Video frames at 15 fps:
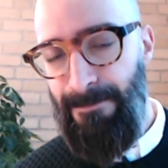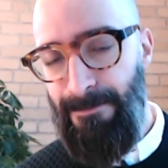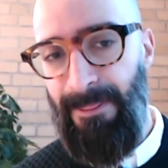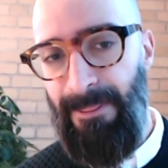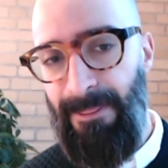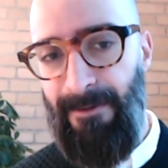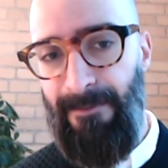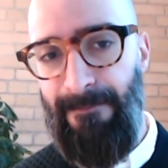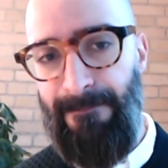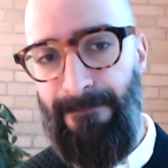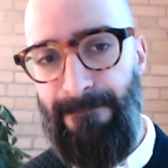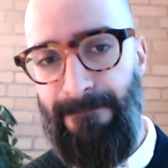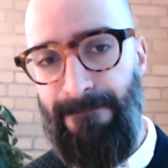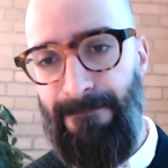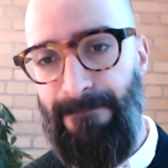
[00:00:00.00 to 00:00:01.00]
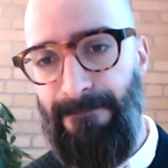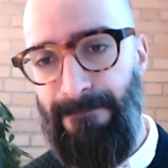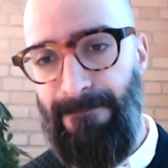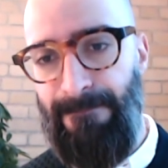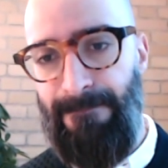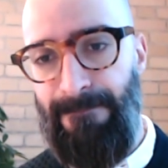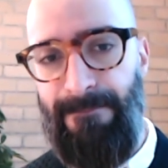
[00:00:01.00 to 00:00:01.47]

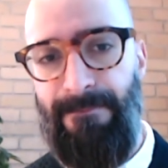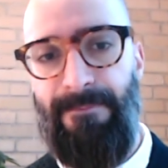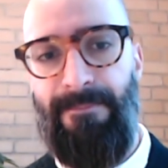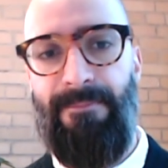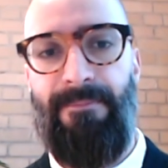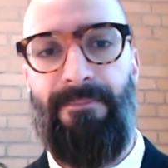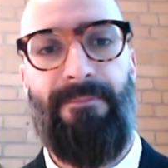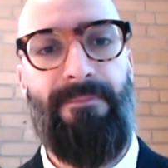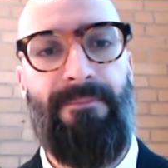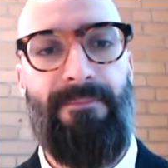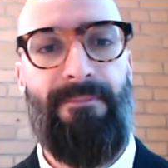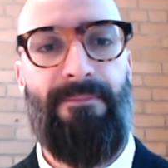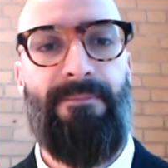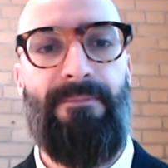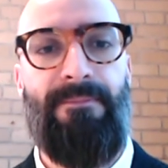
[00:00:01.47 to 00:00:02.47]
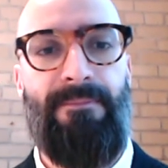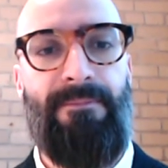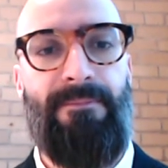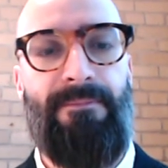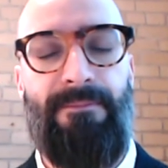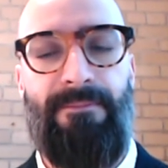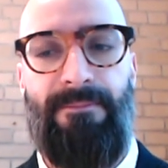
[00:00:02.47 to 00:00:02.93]

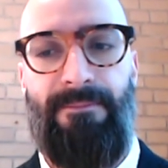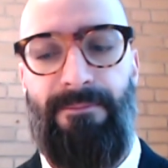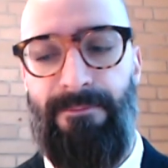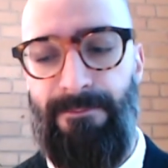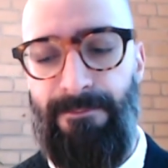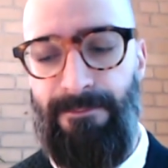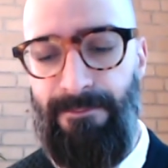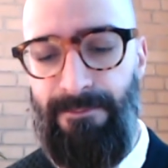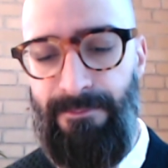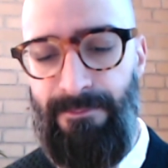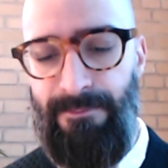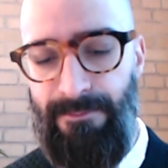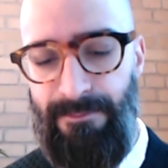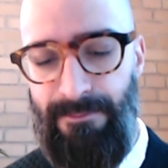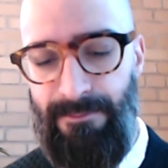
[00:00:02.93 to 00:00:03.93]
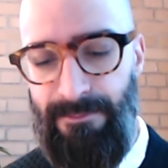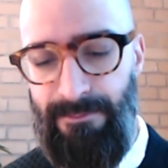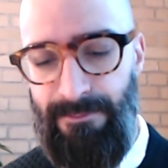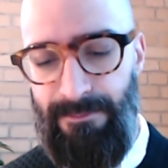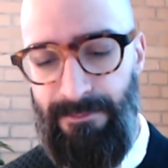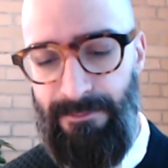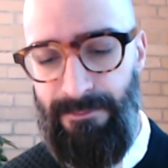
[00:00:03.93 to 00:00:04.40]

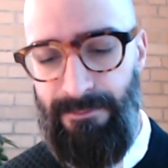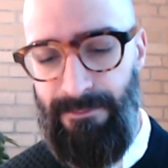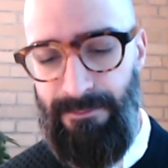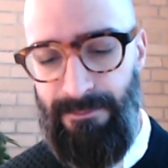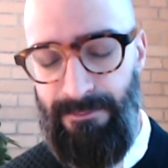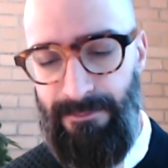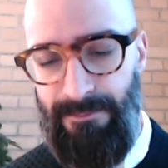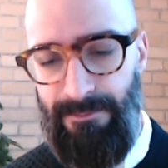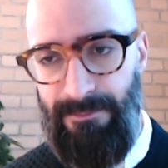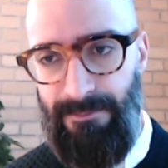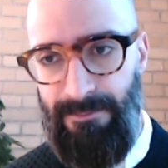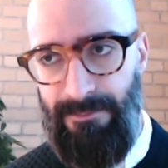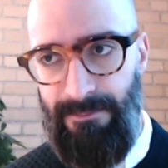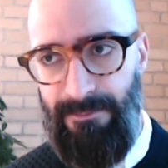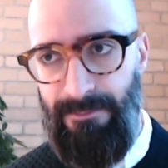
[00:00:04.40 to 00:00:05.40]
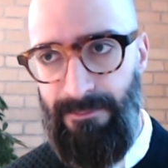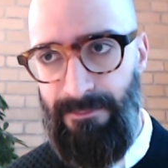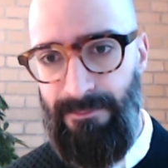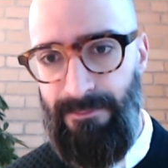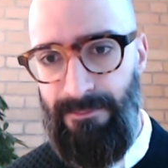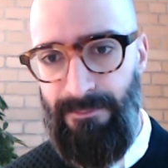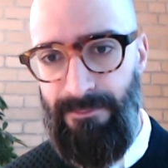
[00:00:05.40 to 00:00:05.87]
No words are spoken by the person on screen.